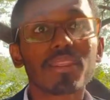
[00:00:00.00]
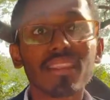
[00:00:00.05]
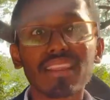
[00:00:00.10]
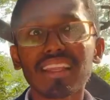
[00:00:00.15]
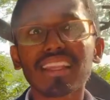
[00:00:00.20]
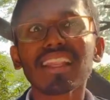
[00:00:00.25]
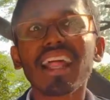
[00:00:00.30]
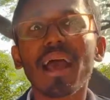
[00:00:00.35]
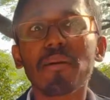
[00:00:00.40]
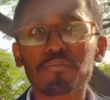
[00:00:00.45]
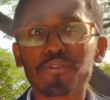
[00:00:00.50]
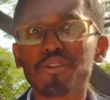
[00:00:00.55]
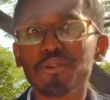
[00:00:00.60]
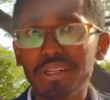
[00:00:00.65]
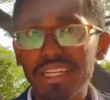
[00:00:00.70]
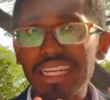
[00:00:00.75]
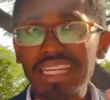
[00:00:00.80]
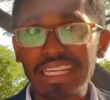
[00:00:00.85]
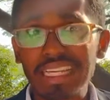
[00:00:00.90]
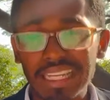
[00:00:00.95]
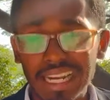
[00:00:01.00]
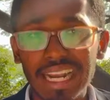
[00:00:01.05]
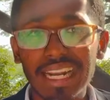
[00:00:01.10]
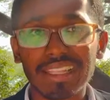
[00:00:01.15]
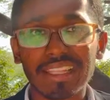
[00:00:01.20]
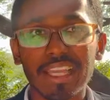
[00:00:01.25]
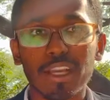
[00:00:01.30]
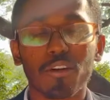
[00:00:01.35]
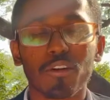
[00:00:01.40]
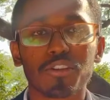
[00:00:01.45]
an absolutely great
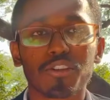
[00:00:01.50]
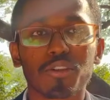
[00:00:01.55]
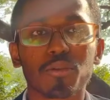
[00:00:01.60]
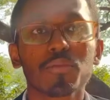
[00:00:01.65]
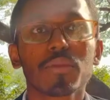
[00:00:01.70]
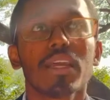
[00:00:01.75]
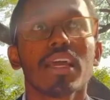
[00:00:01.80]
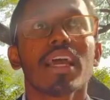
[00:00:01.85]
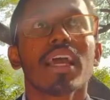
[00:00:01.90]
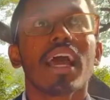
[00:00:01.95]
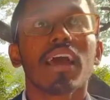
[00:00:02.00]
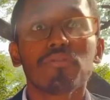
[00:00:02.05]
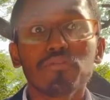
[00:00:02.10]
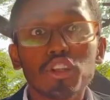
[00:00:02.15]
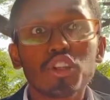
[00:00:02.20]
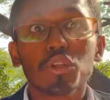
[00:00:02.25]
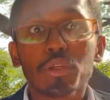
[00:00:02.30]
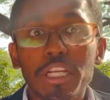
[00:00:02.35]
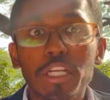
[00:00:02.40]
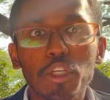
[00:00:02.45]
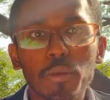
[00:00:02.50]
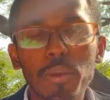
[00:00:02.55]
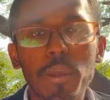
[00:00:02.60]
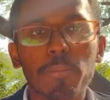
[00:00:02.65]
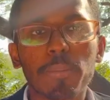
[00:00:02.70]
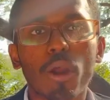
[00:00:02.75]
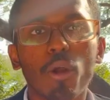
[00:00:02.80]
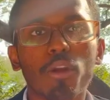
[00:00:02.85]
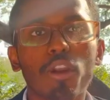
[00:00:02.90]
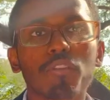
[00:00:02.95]
thing also, and which you need to be
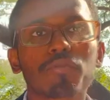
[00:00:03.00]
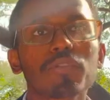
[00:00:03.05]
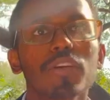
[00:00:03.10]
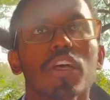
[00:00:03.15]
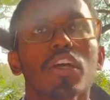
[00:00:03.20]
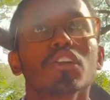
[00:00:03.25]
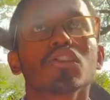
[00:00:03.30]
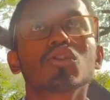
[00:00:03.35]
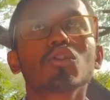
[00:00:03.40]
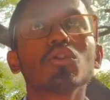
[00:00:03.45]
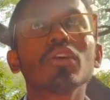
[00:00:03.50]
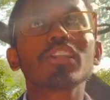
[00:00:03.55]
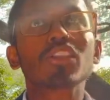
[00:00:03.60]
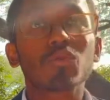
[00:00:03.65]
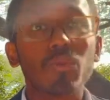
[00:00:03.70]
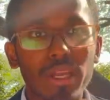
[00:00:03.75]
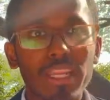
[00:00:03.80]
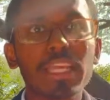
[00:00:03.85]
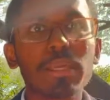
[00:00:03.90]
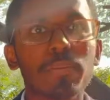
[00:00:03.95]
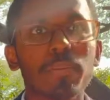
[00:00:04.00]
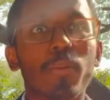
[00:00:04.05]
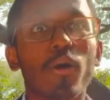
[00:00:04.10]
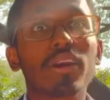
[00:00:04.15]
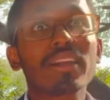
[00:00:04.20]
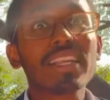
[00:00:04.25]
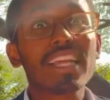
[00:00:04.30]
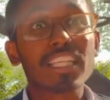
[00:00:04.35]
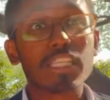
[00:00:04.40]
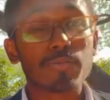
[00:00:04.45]
proud of. So it's very
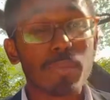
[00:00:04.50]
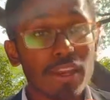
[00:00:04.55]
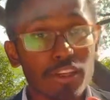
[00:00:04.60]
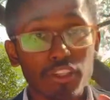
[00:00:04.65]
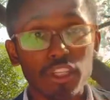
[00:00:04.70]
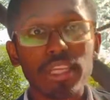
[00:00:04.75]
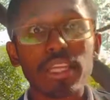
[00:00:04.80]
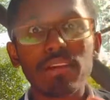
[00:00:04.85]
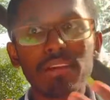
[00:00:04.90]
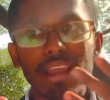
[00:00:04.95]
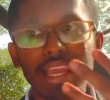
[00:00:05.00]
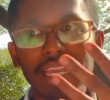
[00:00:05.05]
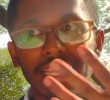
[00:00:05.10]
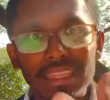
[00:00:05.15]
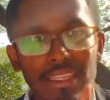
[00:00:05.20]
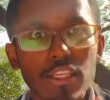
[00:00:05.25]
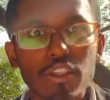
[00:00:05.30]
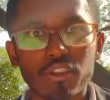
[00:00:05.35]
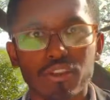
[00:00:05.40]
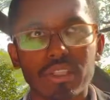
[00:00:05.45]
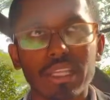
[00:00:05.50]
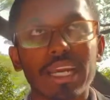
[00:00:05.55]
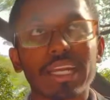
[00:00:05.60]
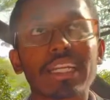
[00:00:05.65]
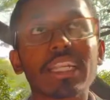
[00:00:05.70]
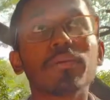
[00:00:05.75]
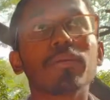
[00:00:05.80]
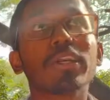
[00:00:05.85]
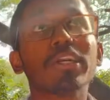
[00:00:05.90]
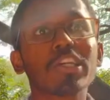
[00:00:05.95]
important, especially in this
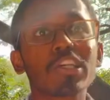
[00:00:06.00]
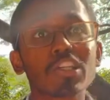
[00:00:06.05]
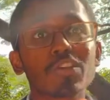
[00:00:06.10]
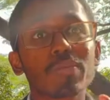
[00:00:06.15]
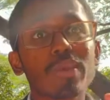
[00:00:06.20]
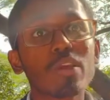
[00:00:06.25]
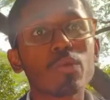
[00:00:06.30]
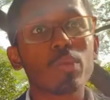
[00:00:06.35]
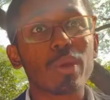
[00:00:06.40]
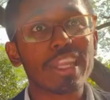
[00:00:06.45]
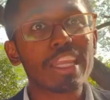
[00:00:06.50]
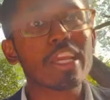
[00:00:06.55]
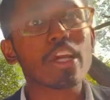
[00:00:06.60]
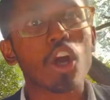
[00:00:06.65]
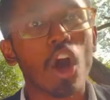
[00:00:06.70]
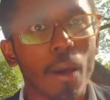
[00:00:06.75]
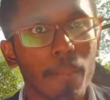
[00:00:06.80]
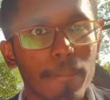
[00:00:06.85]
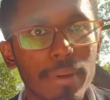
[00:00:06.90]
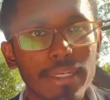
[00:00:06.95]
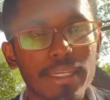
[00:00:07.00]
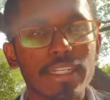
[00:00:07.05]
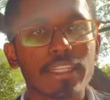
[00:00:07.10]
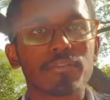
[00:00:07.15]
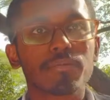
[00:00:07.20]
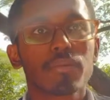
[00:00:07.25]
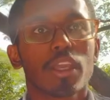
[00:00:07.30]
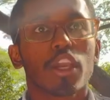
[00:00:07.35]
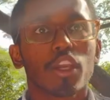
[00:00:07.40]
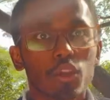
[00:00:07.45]
society when it is being very competitive.
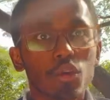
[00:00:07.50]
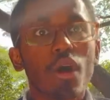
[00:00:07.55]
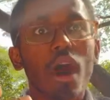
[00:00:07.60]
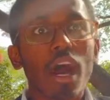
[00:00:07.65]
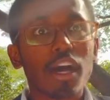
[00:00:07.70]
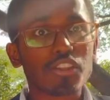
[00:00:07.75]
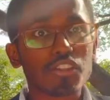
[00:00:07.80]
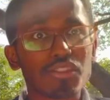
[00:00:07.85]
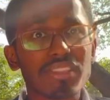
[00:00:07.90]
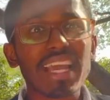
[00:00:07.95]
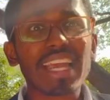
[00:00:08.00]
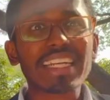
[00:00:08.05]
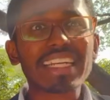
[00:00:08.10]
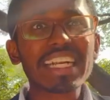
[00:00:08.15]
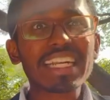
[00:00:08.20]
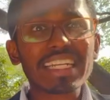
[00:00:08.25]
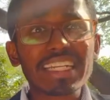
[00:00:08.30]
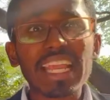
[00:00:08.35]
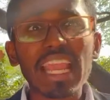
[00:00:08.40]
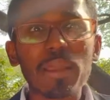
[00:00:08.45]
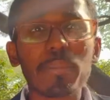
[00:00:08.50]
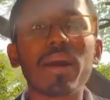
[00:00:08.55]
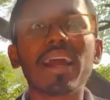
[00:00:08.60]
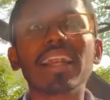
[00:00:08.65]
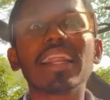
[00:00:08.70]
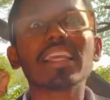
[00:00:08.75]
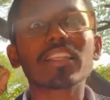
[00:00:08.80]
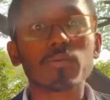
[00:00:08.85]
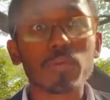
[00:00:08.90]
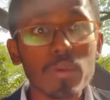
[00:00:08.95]
You know, our society day by
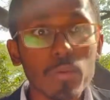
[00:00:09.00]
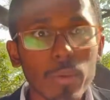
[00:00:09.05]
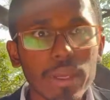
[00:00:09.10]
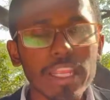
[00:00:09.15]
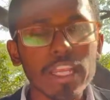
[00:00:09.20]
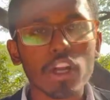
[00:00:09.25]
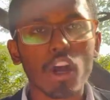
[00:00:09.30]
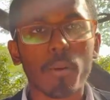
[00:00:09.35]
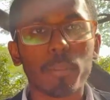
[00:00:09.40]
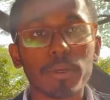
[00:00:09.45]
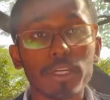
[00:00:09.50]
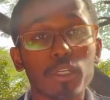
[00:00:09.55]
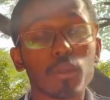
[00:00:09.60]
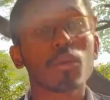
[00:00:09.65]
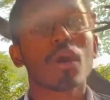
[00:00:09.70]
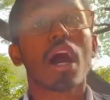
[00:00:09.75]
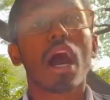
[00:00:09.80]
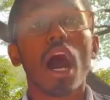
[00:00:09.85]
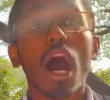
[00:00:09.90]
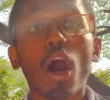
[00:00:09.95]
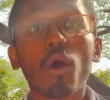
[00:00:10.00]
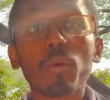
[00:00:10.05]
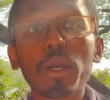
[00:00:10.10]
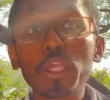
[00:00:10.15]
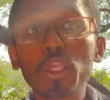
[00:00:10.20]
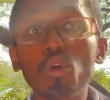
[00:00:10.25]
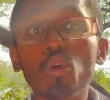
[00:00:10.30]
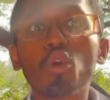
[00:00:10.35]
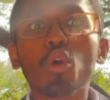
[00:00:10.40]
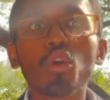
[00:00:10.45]
day, it's being very competitive. How are
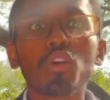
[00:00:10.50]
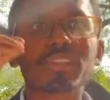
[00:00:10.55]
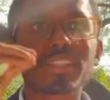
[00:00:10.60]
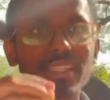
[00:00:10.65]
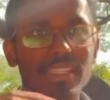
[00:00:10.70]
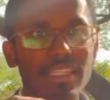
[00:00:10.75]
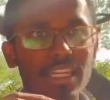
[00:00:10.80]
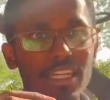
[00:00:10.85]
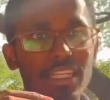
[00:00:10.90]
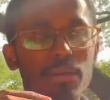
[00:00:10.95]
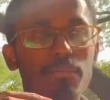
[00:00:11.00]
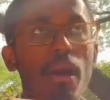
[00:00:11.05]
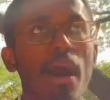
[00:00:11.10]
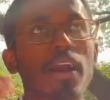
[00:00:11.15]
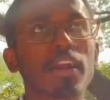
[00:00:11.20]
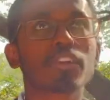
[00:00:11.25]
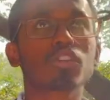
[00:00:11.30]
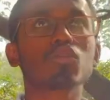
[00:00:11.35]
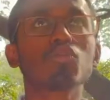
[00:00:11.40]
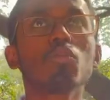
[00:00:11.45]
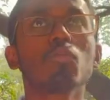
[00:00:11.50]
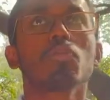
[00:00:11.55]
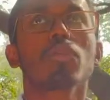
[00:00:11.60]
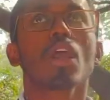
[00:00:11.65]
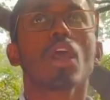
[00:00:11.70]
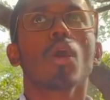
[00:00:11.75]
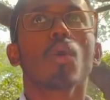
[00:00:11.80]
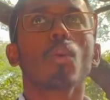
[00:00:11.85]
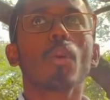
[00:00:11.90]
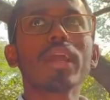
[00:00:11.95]
you going to sustain in the market? So
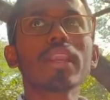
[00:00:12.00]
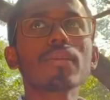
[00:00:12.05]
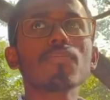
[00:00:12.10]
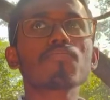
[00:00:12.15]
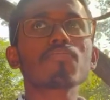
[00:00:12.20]
when